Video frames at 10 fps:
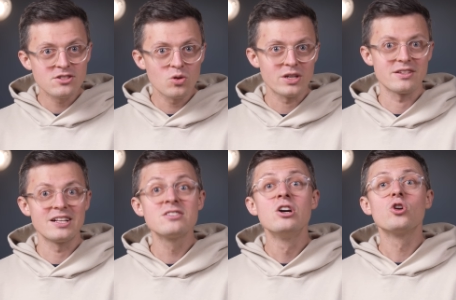solar
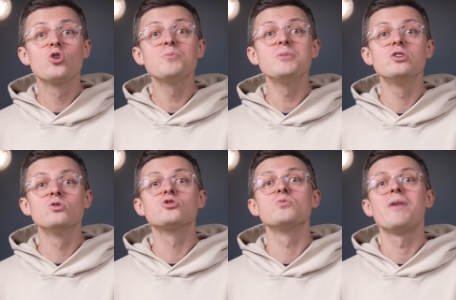cells could be
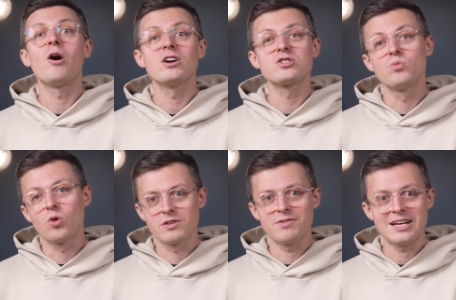used to power
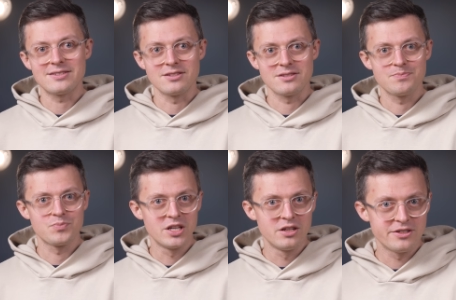small devices.
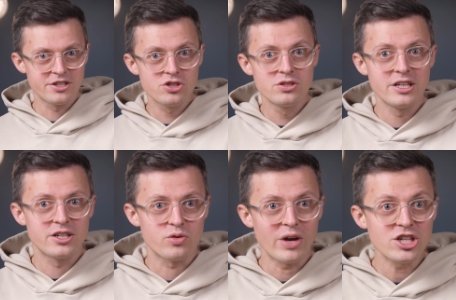In addition,
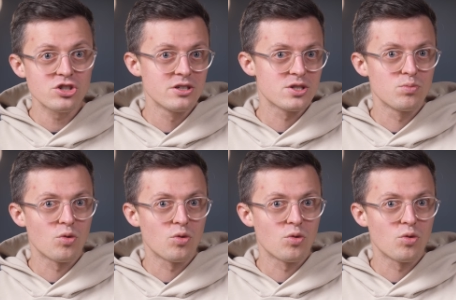integration is